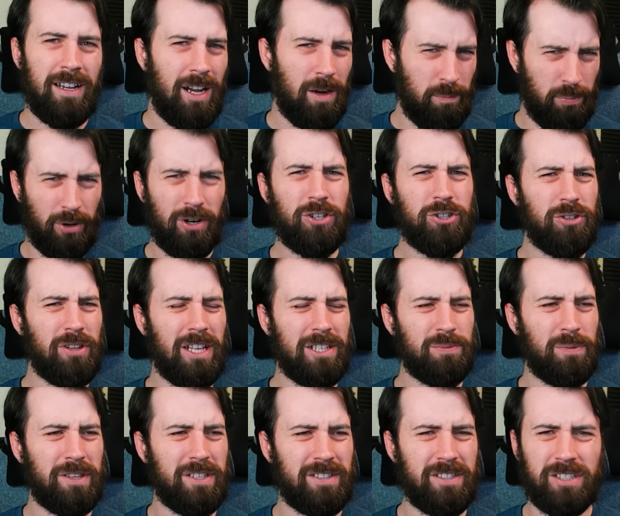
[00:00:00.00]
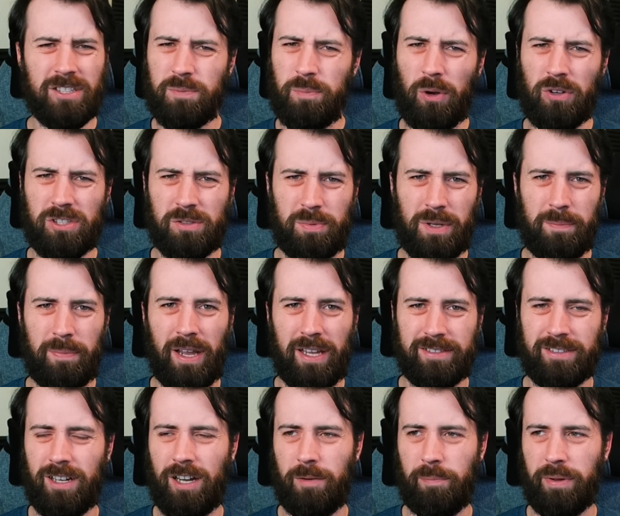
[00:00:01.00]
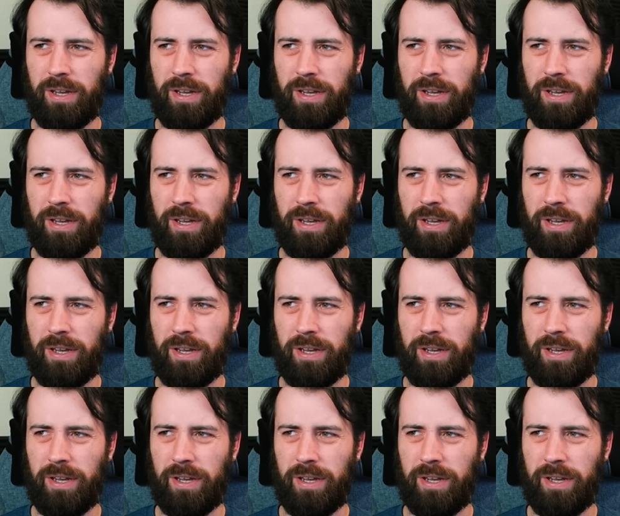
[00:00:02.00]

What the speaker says: I'm pretty sure that's what this is supposed to be based on,